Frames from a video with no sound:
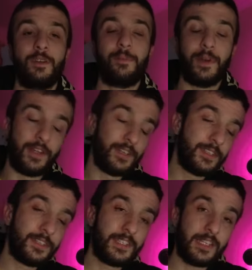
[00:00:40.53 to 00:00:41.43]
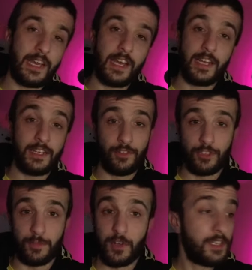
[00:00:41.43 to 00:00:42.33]
But no
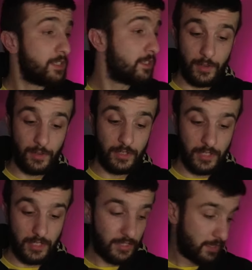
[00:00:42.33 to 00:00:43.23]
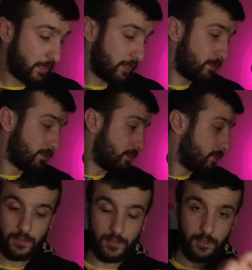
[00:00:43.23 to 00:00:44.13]
surprise, let's get stuck into
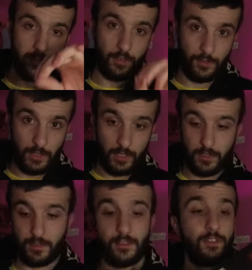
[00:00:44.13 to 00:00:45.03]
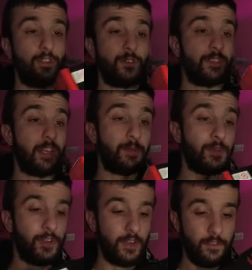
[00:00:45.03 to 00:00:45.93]
this. Always good old
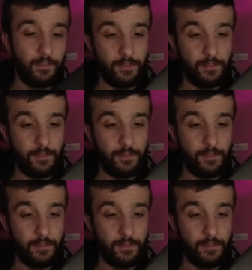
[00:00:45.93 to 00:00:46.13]
snap-on knife.